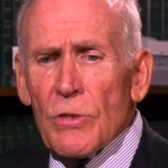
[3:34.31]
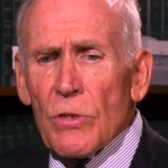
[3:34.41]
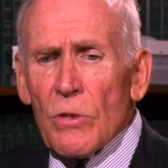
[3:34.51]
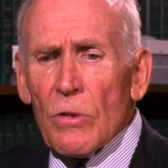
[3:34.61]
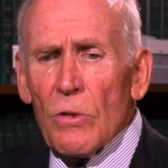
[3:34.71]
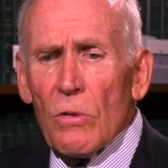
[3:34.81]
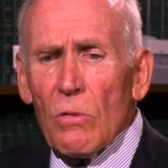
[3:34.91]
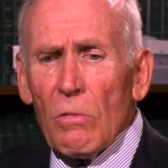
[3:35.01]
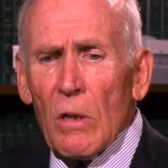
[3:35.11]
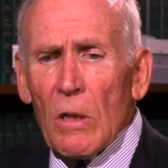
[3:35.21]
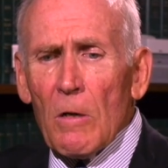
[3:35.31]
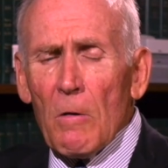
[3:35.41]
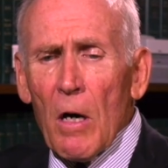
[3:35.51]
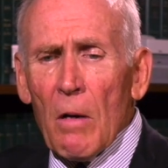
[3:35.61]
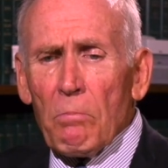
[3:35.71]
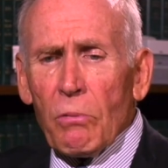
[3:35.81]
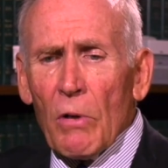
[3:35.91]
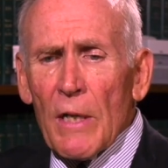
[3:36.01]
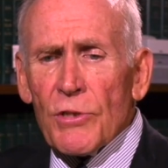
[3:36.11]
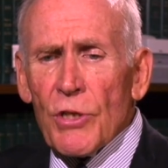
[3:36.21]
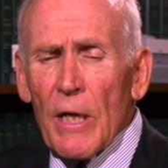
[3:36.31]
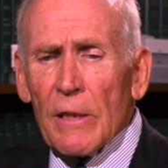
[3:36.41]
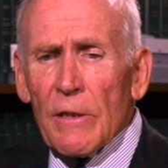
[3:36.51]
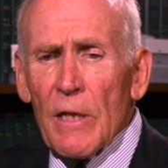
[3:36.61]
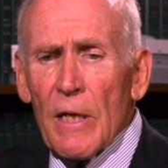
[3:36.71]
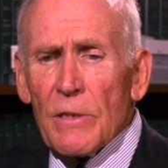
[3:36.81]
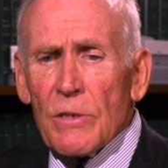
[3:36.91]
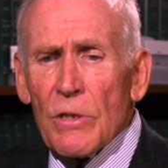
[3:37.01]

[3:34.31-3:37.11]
to a project that